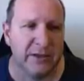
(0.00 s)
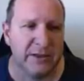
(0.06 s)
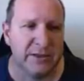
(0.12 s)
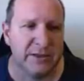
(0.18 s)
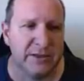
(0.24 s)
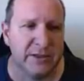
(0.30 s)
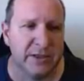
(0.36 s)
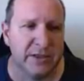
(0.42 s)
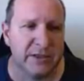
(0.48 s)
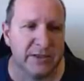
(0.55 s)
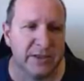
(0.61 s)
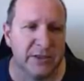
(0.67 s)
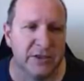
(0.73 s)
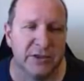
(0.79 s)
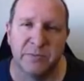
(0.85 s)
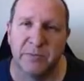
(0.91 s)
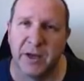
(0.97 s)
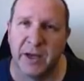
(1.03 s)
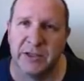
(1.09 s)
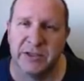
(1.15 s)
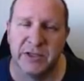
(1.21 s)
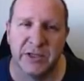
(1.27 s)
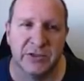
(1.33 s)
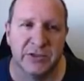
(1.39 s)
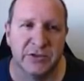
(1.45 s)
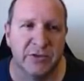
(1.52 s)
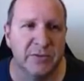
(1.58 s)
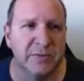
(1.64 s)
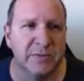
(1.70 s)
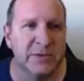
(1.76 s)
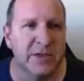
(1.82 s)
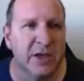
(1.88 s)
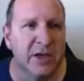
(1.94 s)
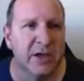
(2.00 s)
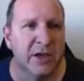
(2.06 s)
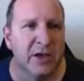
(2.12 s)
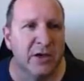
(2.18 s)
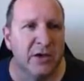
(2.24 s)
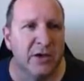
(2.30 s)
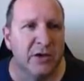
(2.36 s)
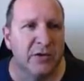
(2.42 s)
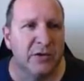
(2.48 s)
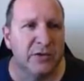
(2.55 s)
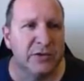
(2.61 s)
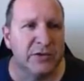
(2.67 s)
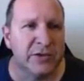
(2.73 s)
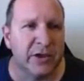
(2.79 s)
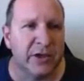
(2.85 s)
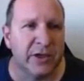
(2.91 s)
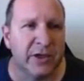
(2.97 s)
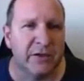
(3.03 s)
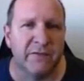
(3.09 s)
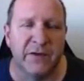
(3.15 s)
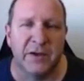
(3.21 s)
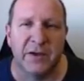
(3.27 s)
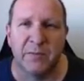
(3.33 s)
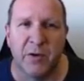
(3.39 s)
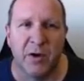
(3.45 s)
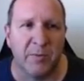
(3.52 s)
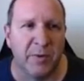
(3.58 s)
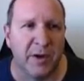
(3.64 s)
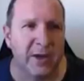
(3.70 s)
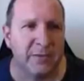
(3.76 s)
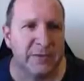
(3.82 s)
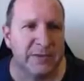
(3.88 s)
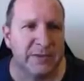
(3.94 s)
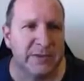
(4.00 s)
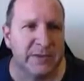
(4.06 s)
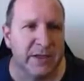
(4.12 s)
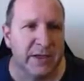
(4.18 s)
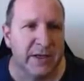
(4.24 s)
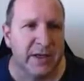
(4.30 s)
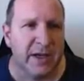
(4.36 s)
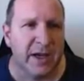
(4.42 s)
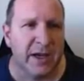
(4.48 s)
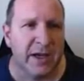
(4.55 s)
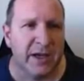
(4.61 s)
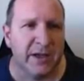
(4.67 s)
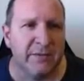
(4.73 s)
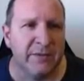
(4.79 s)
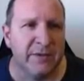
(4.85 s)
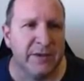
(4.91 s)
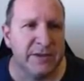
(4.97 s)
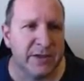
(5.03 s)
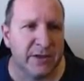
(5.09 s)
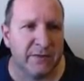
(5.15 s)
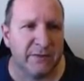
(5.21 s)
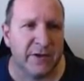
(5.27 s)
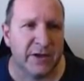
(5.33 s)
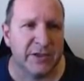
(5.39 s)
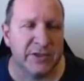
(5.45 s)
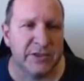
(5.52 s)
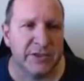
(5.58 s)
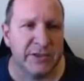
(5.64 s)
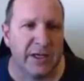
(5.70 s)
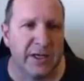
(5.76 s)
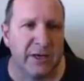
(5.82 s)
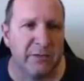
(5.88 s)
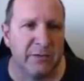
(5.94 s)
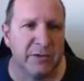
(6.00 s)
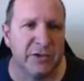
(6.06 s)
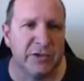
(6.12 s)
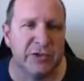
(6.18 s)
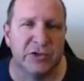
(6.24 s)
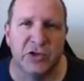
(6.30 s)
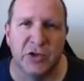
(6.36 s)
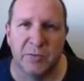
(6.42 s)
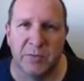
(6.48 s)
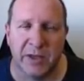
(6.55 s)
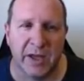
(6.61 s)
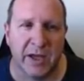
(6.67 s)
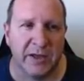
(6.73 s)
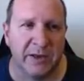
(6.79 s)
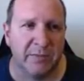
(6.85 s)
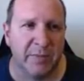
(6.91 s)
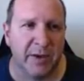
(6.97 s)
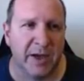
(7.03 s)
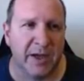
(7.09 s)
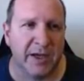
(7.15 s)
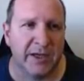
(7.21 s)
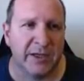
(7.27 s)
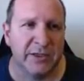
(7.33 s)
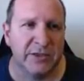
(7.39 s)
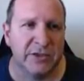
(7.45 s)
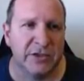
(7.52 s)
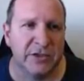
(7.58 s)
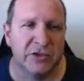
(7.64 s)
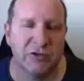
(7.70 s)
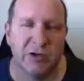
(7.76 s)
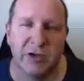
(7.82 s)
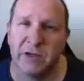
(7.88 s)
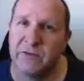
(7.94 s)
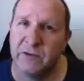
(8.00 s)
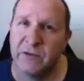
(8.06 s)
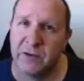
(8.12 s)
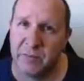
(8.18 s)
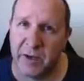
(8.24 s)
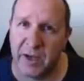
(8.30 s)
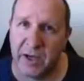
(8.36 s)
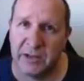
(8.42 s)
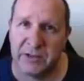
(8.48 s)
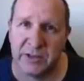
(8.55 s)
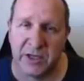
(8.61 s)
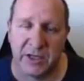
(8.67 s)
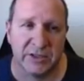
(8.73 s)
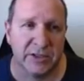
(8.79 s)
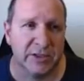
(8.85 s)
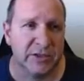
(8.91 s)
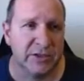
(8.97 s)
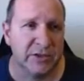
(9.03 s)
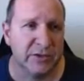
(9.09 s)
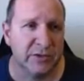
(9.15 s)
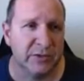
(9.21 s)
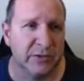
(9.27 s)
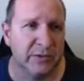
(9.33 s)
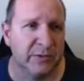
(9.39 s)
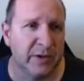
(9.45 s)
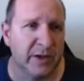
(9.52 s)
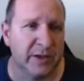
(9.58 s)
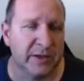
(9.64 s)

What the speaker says: this section, page head scripts. Also you can configure pop-ups. These other functions here, which is duplicate the page, transfer the page actually to